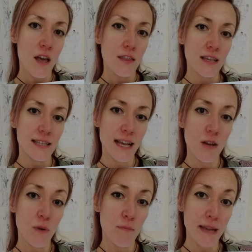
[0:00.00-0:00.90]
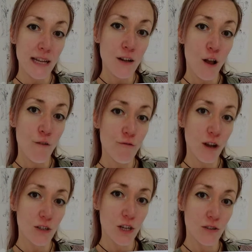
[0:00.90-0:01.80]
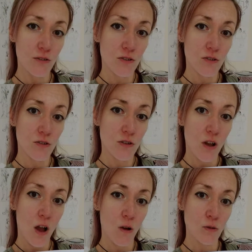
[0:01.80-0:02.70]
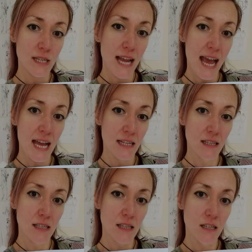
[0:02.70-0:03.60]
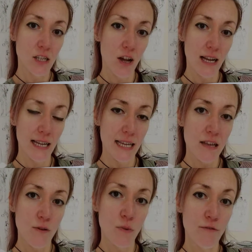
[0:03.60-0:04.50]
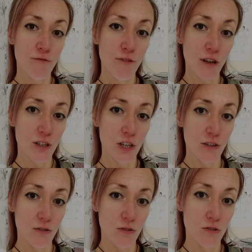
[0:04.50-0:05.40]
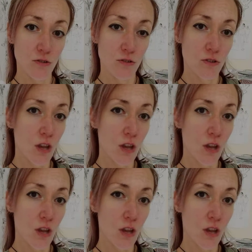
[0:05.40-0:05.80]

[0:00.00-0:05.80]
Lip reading: The second one being fructose, holding hands tightly with fructose.